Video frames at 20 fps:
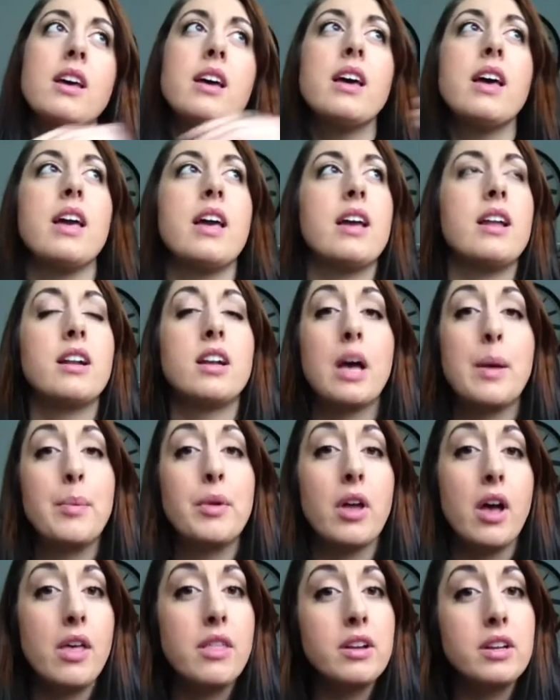and a couple
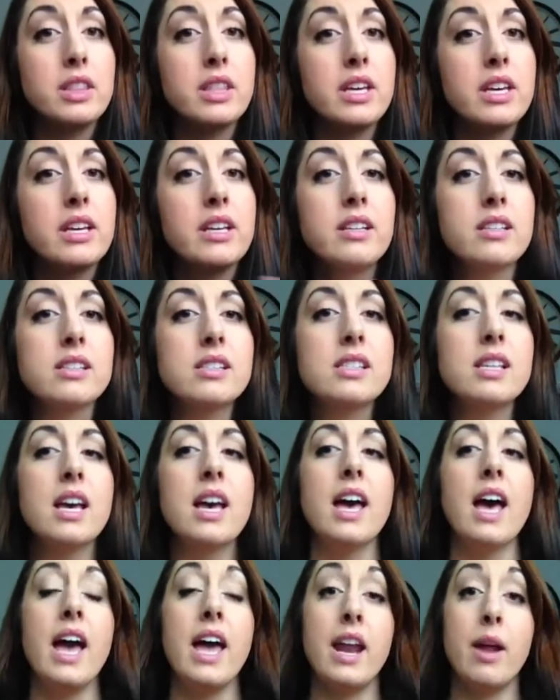other things,
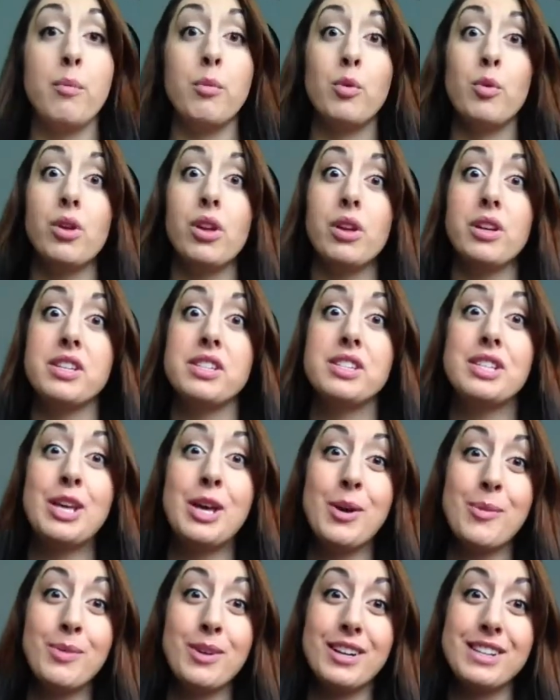and I'm really
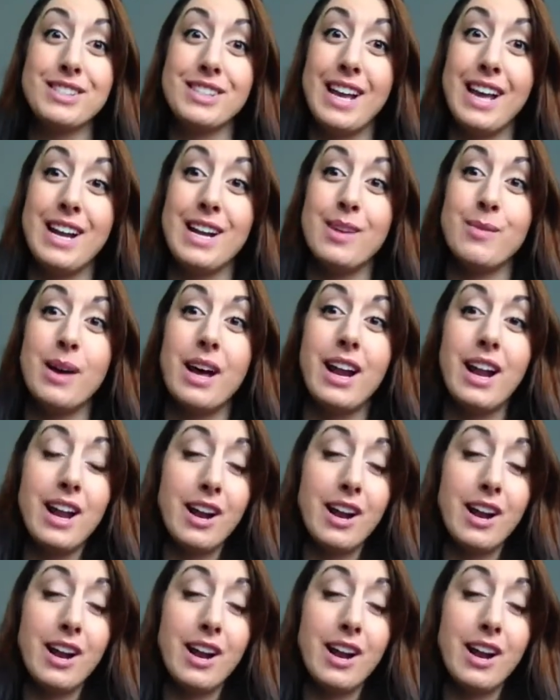super excited about it.